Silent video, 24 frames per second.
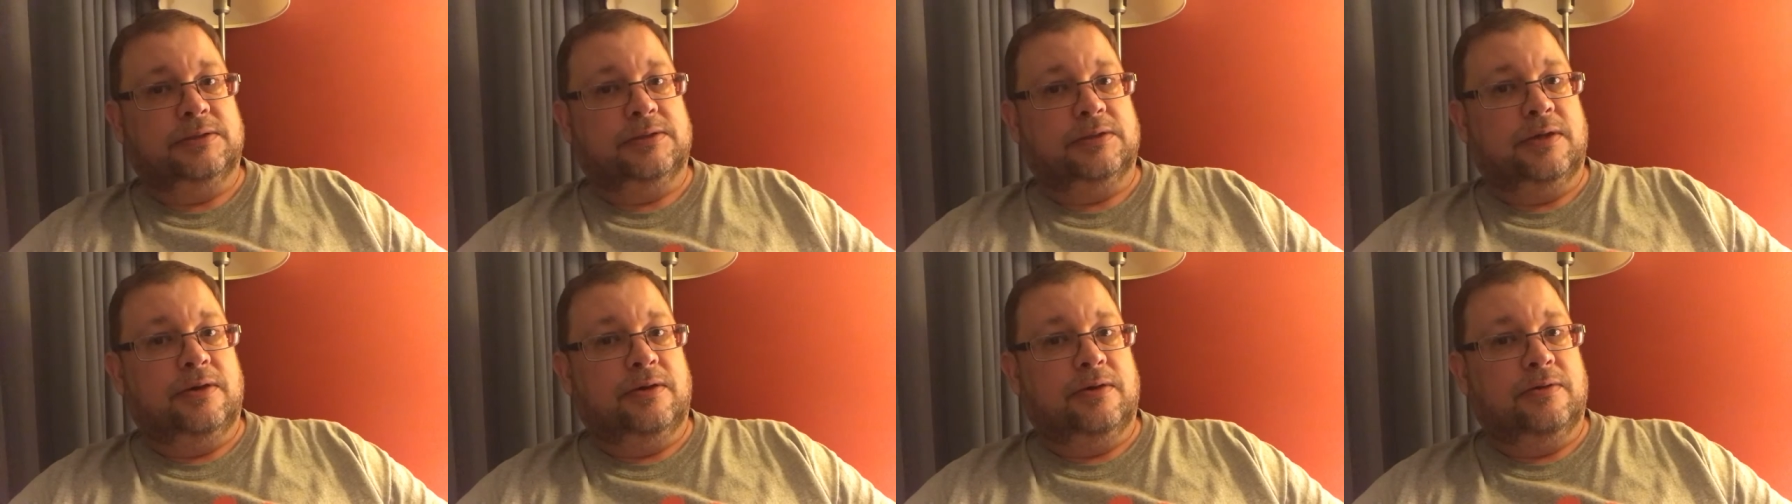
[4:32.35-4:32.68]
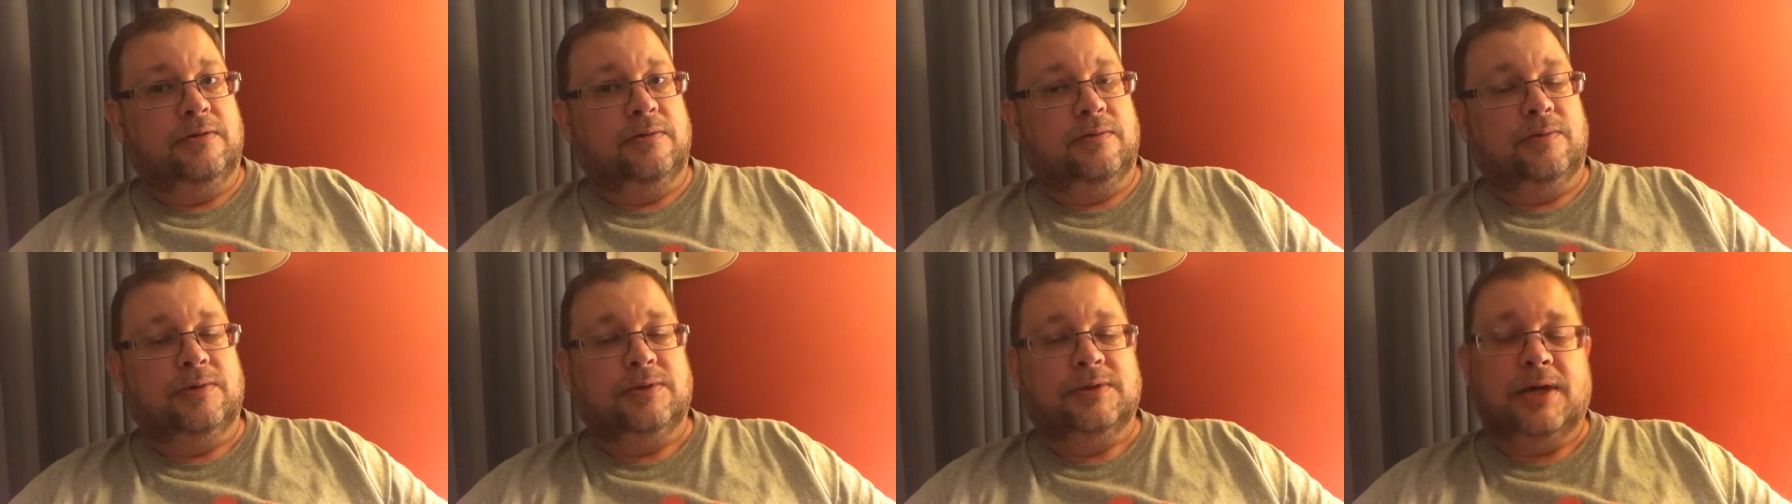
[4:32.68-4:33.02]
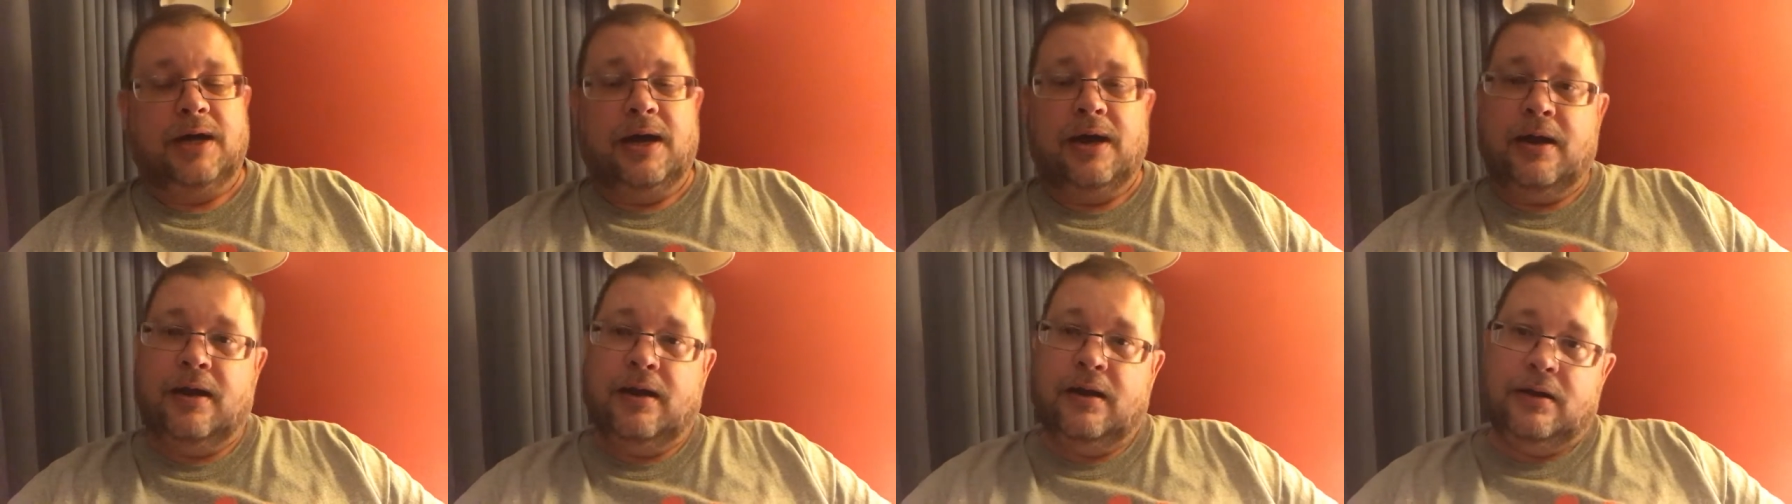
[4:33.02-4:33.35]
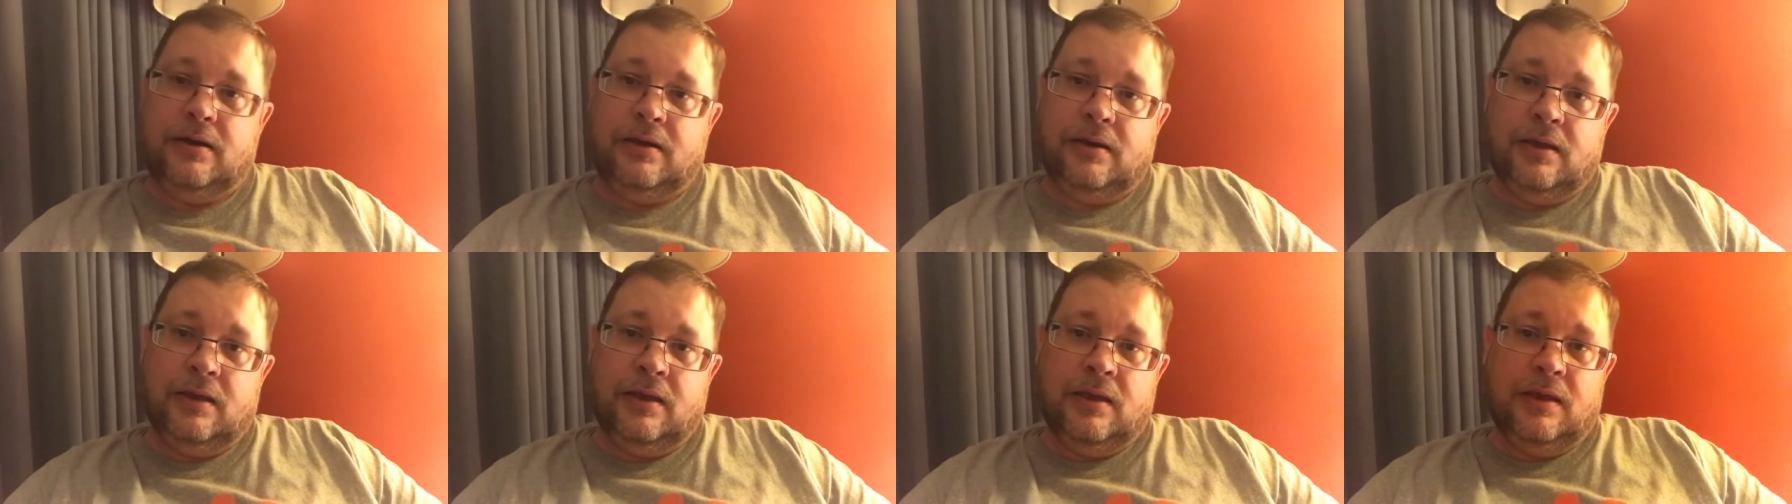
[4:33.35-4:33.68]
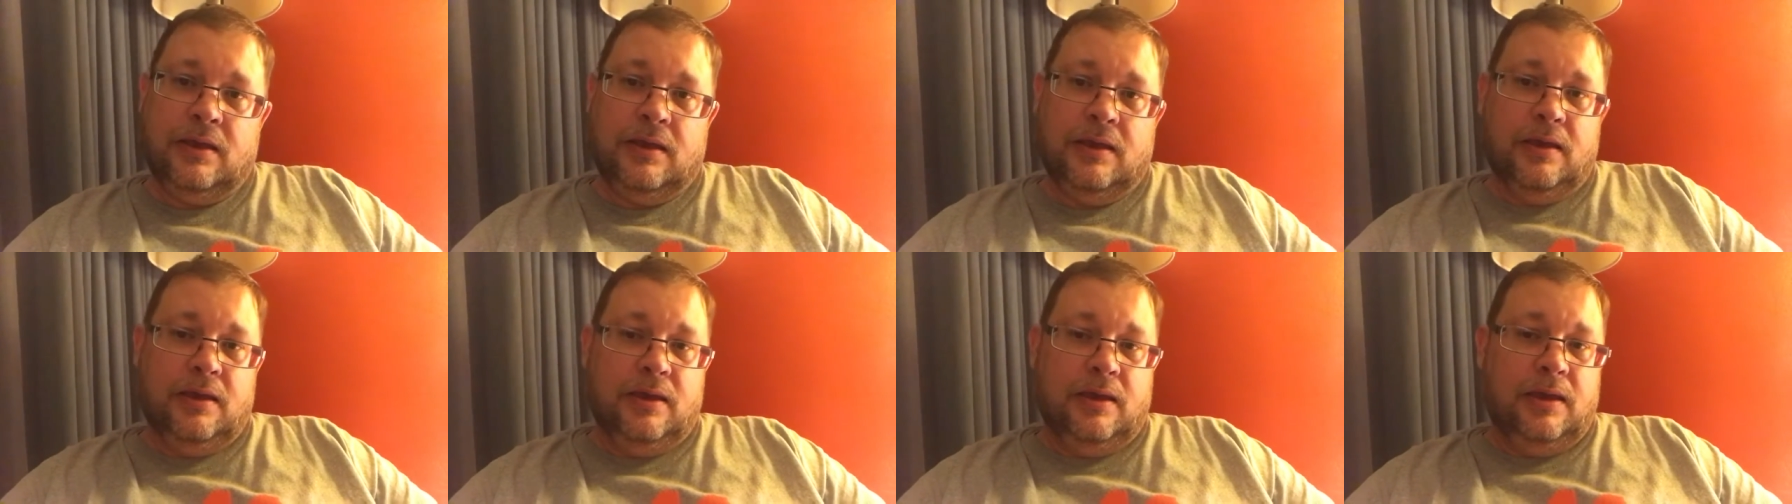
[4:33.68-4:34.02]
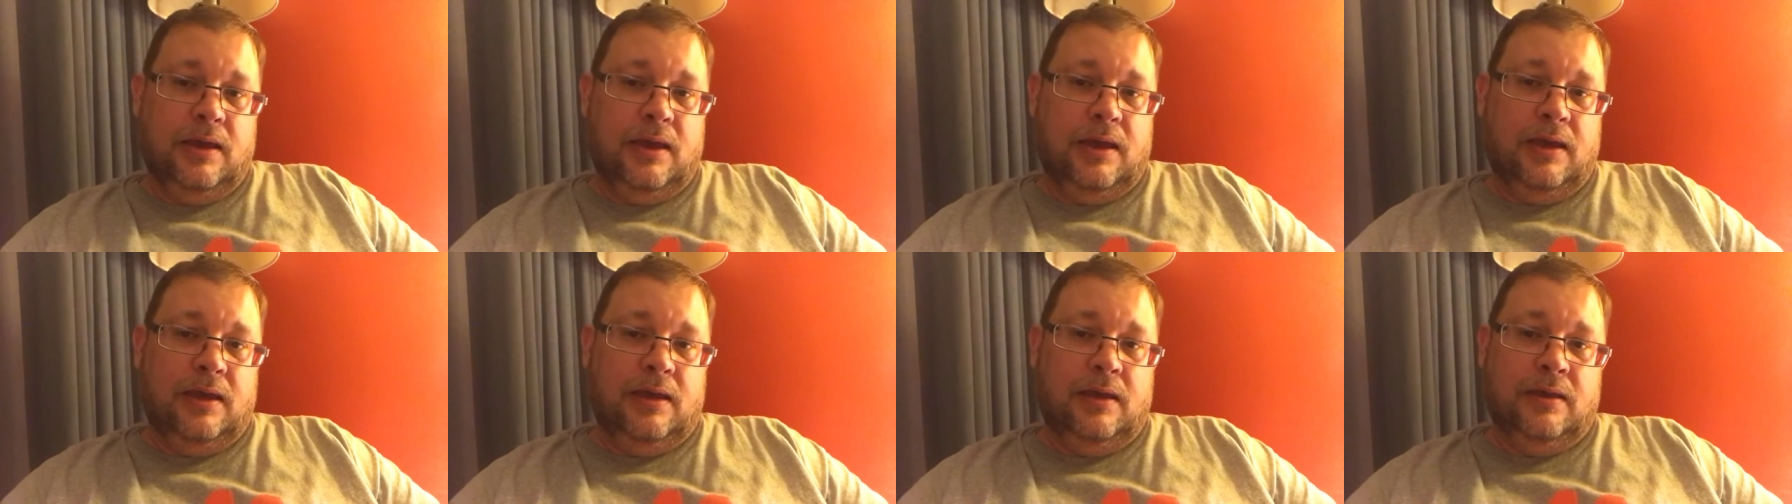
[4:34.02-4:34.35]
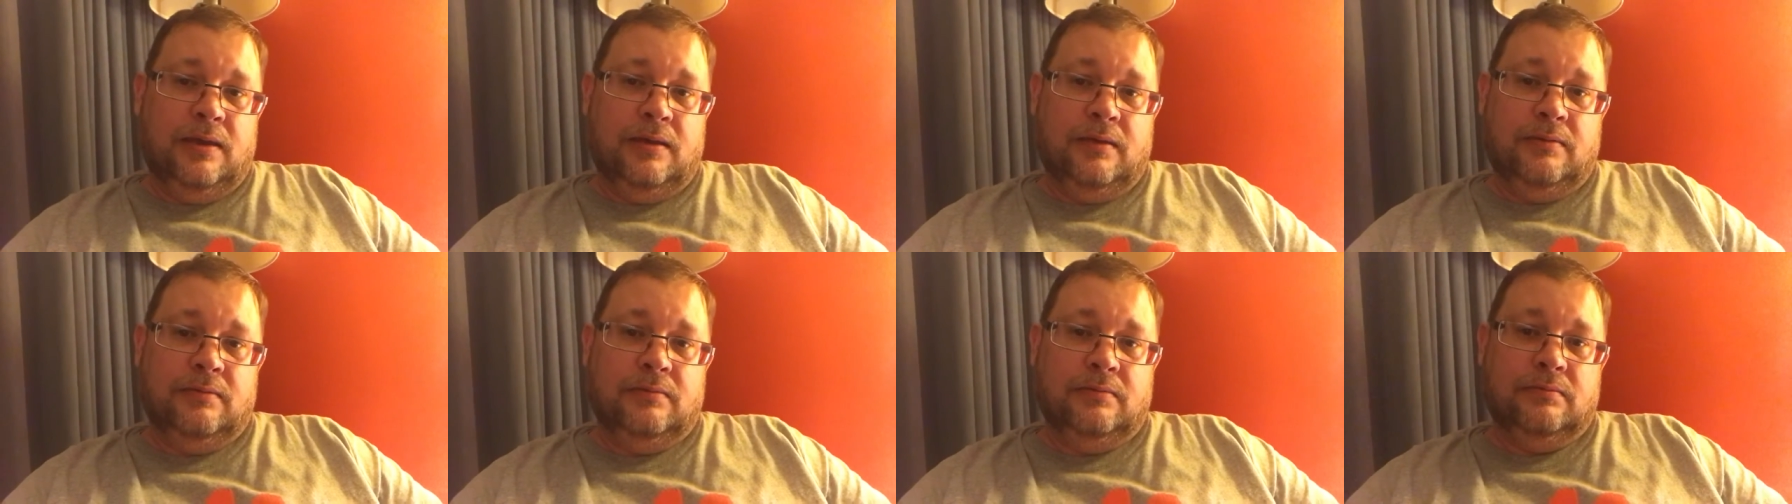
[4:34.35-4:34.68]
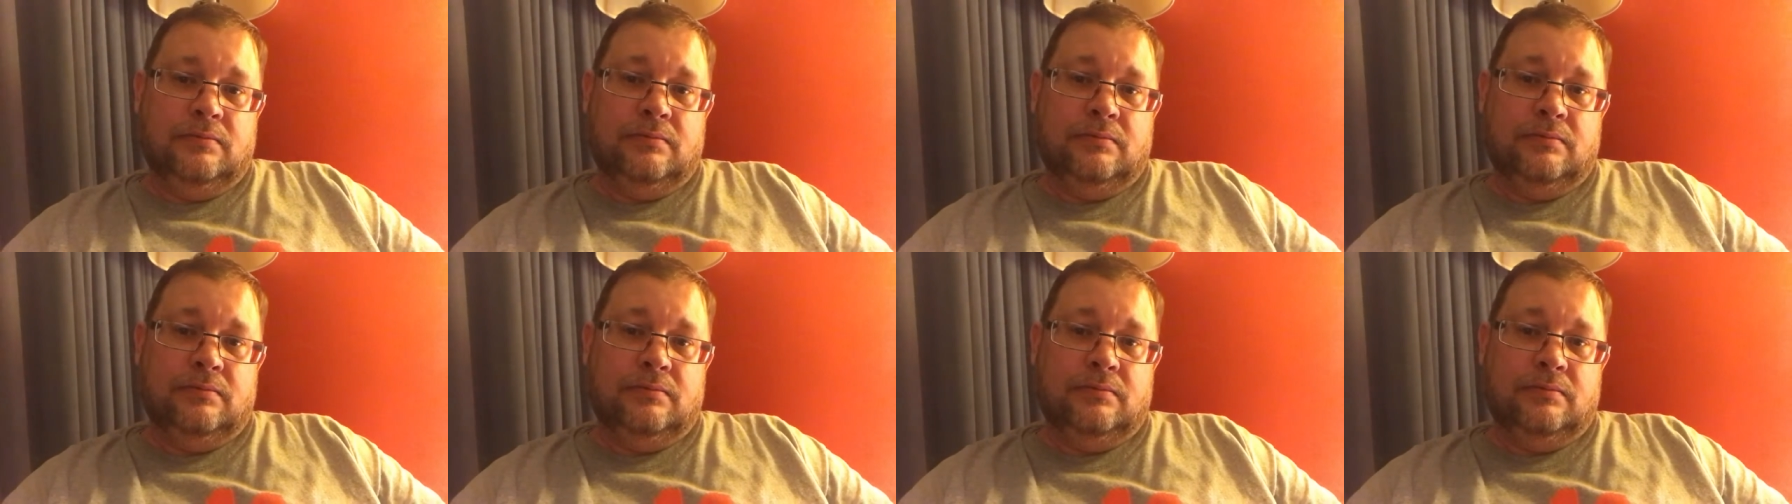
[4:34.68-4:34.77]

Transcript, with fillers: So we're tired. And